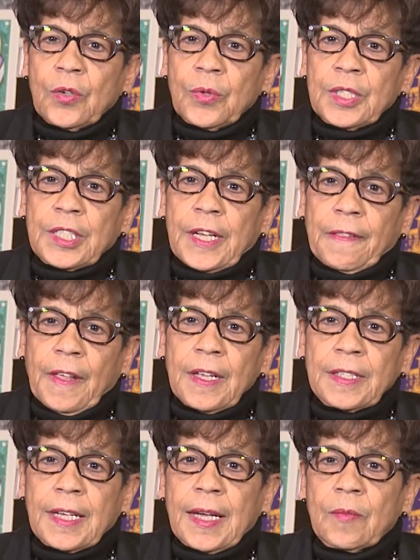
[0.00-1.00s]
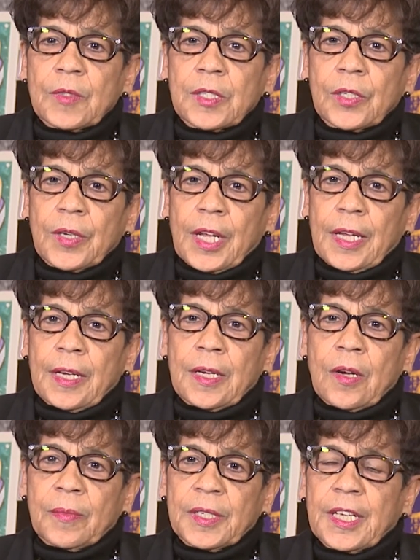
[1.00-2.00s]
which at that time was located
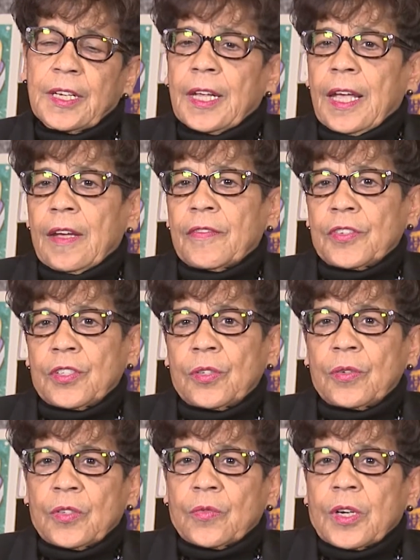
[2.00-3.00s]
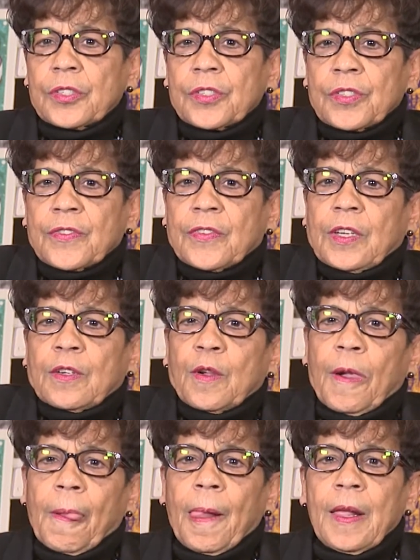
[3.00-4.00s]
on McKinney Avenue in Rogersville.
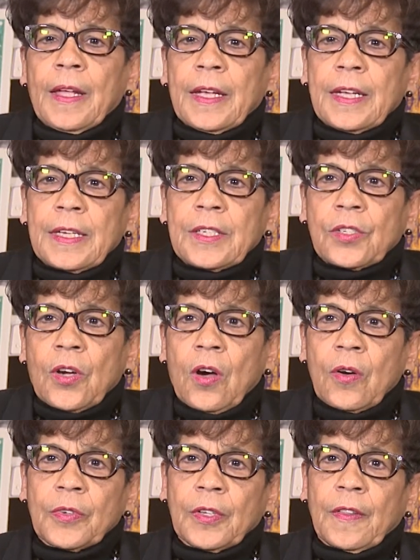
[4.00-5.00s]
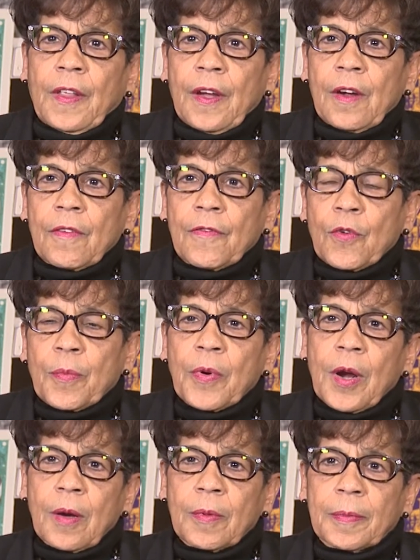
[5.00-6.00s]
He taught there for
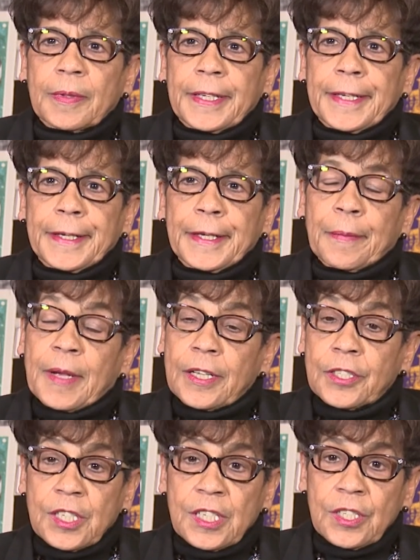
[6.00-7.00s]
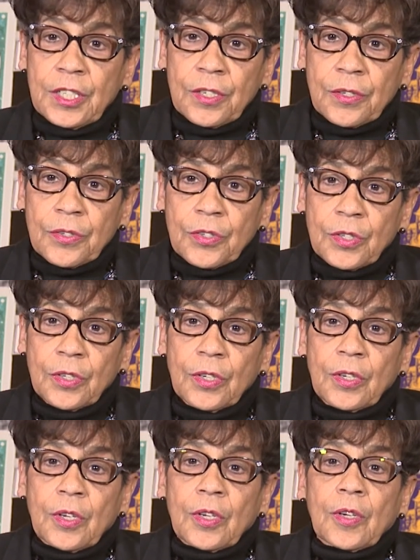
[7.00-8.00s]
probably about 10 years
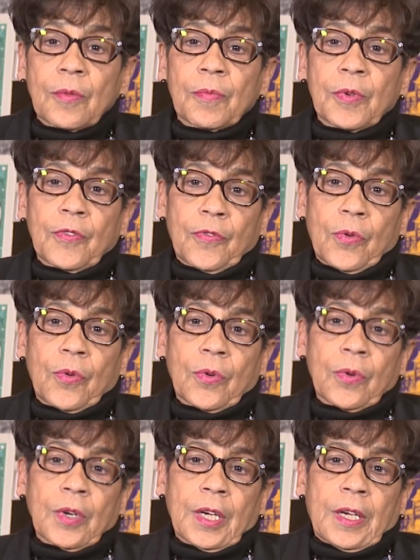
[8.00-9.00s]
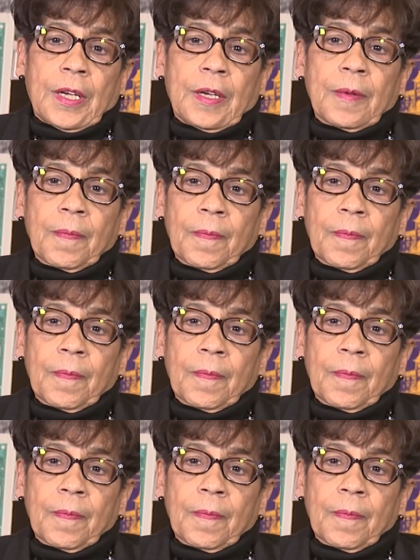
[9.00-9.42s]
before uh,